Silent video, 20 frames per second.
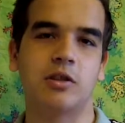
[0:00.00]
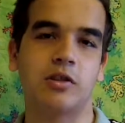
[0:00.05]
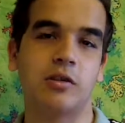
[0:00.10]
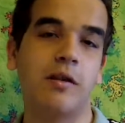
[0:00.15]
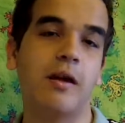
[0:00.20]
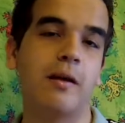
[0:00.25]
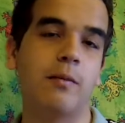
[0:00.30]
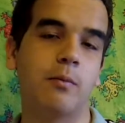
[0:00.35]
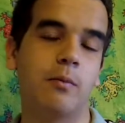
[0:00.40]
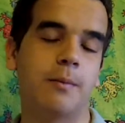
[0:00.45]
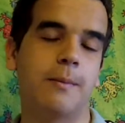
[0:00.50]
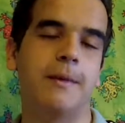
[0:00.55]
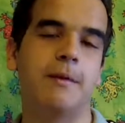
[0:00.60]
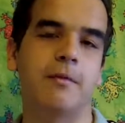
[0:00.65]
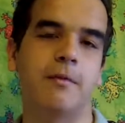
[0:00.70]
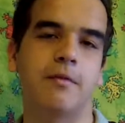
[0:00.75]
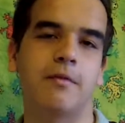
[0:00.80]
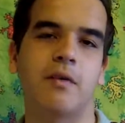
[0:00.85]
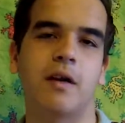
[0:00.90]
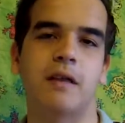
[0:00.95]
light will be
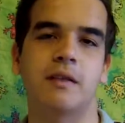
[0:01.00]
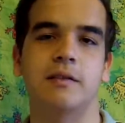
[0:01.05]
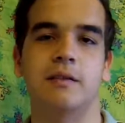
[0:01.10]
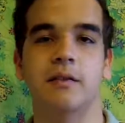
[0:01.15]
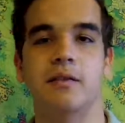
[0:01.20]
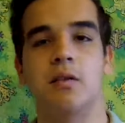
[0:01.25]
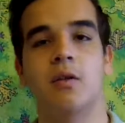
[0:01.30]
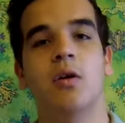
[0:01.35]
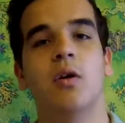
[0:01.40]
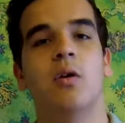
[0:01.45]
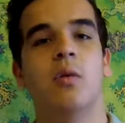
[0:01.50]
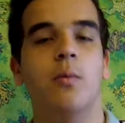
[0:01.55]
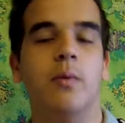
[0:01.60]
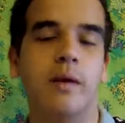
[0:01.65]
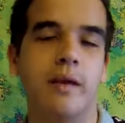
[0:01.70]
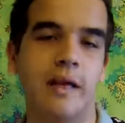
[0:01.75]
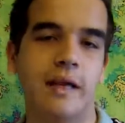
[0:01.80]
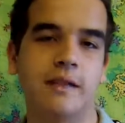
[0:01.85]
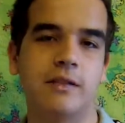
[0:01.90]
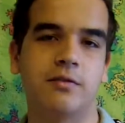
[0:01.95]
refracted
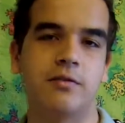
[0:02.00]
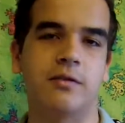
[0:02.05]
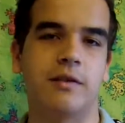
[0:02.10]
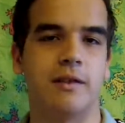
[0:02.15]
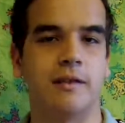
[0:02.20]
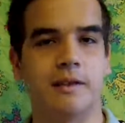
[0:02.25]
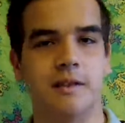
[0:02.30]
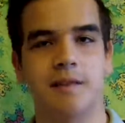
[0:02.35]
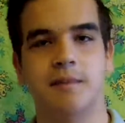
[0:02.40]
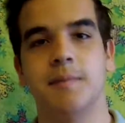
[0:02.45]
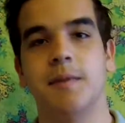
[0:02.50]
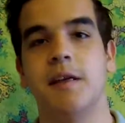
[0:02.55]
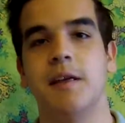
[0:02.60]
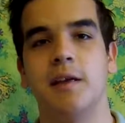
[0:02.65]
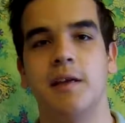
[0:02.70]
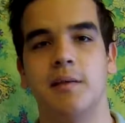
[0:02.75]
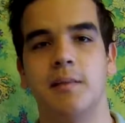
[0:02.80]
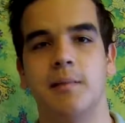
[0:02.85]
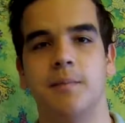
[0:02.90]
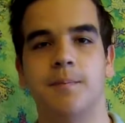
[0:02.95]
when entering this
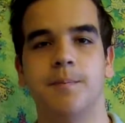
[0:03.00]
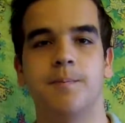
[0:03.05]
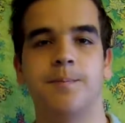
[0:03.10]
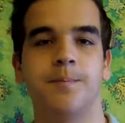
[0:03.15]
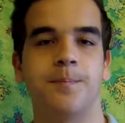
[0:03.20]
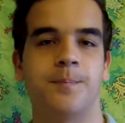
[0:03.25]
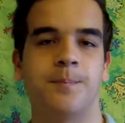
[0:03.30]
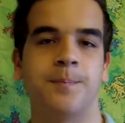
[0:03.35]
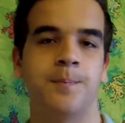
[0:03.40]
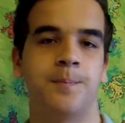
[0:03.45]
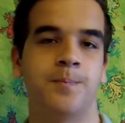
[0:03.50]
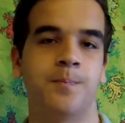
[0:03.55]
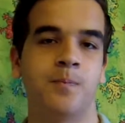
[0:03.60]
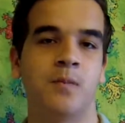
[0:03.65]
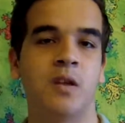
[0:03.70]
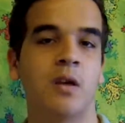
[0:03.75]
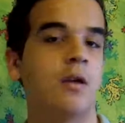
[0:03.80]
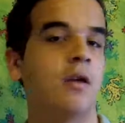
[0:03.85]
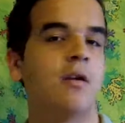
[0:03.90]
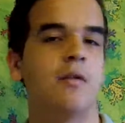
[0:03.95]
medium.
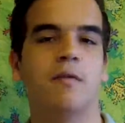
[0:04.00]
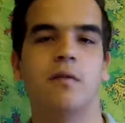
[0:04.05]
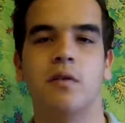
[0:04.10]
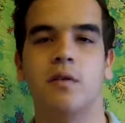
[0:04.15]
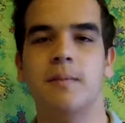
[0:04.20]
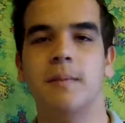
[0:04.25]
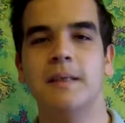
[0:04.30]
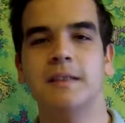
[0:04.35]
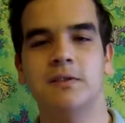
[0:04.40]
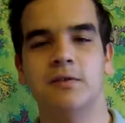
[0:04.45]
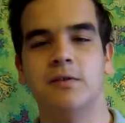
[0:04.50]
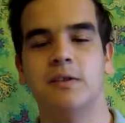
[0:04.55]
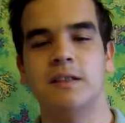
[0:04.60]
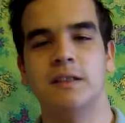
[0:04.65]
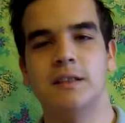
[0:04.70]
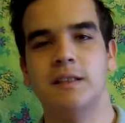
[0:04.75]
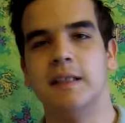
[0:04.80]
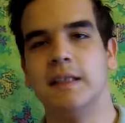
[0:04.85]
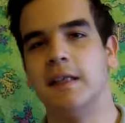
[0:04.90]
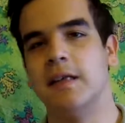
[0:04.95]
For a measuring
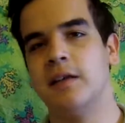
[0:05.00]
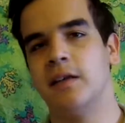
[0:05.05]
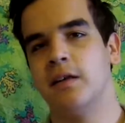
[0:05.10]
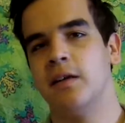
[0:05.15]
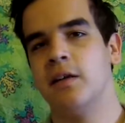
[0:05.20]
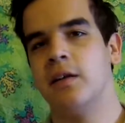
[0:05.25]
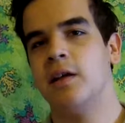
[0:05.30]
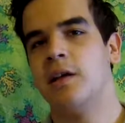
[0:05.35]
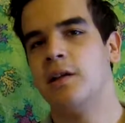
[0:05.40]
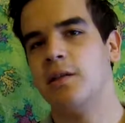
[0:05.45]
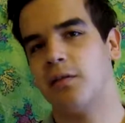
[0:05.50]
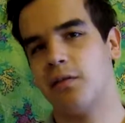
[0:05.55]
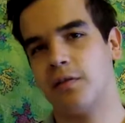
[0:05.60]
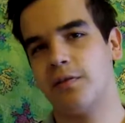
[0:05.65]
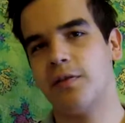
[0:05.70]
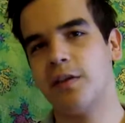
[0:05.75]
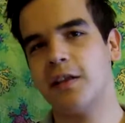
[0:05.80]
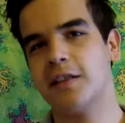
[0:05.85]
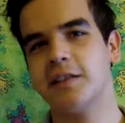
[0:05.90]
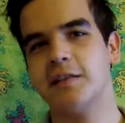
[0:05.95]
stick, the
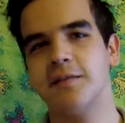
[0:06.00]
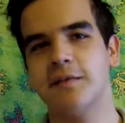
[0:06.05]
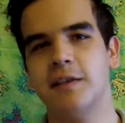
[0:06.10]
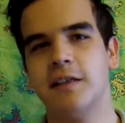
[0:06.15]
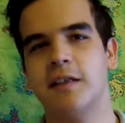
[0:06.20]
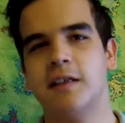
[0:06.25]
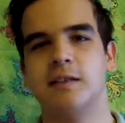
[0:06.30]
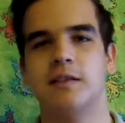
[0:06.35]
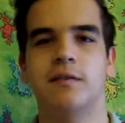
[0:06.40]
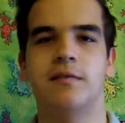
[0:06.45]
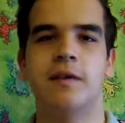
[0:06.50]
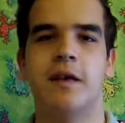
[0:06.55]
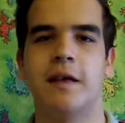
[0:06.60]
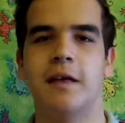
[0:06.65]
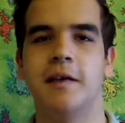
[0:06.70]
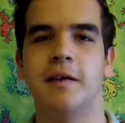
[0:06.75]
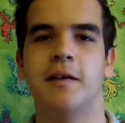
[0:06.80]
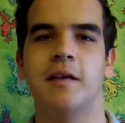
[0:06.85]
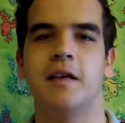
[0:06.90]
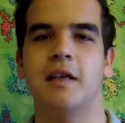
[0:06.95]
refractive index of
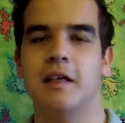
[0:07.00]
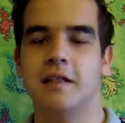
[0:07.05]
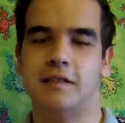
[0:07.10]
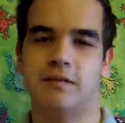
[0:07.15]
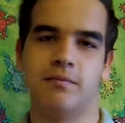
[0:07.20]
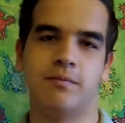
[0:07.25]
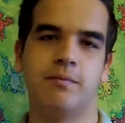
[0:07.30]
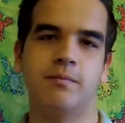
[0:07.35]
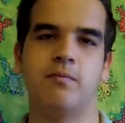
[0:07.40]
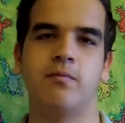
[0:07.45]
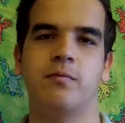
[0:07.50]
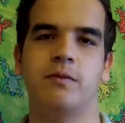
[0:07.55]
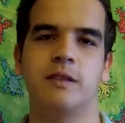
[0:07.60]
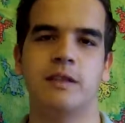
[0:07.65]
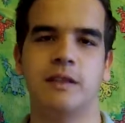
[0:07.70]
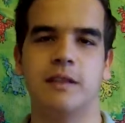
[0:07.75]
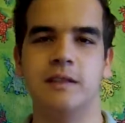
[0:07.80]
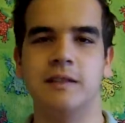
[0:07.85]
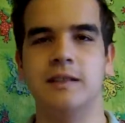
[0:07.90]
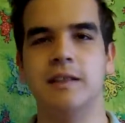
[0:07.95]
air is
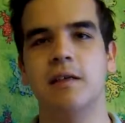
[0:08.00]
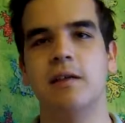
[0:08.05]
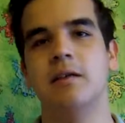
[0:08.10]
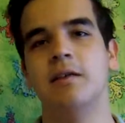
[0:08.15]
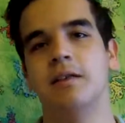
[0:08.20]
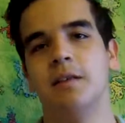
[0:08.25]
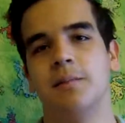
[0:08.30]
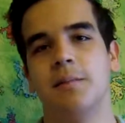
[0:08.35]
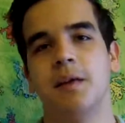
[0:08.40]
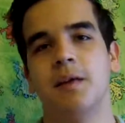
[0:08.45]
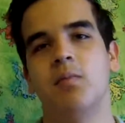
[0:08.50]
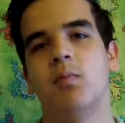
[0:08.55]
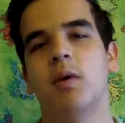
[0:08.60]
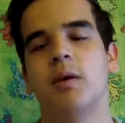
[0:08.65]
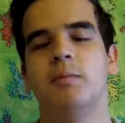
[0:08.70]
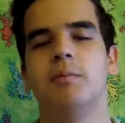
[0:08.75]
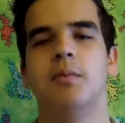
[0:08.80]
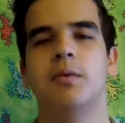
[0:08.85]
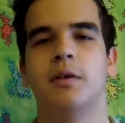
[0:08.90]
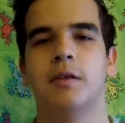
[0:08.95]
considered to be 1.0.